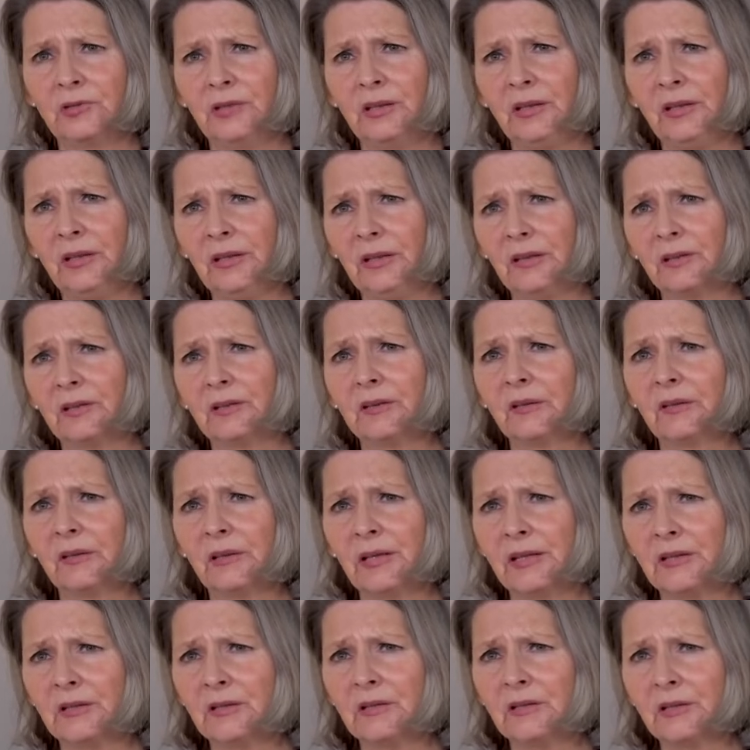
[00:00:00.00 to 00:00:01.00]
liver and
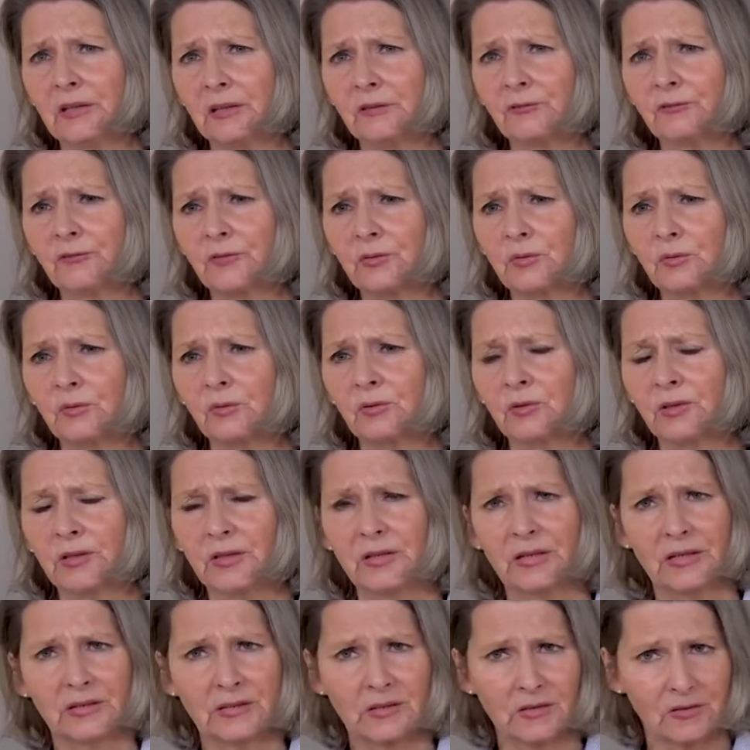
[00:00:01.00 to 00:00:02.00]
kidney
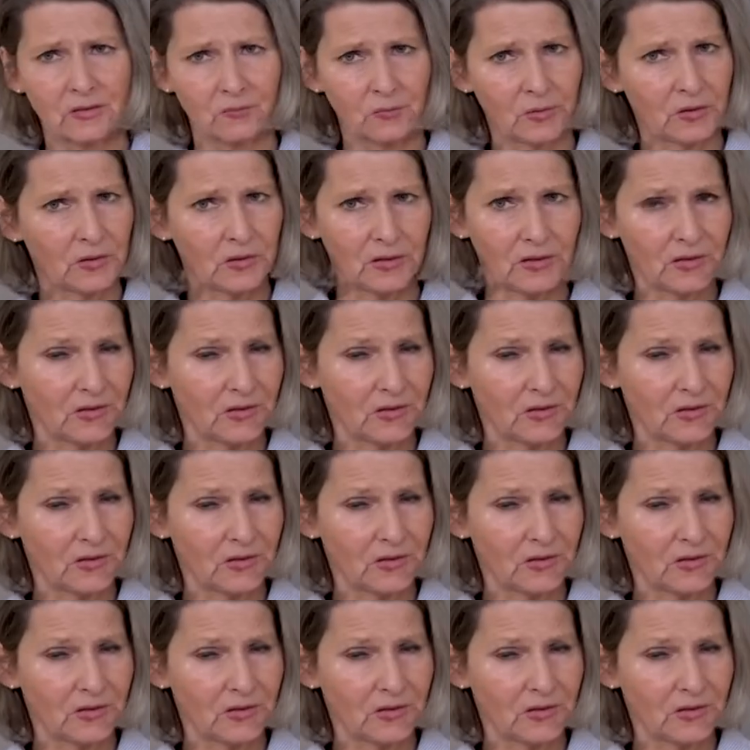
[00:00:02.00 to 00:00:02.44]
detoxification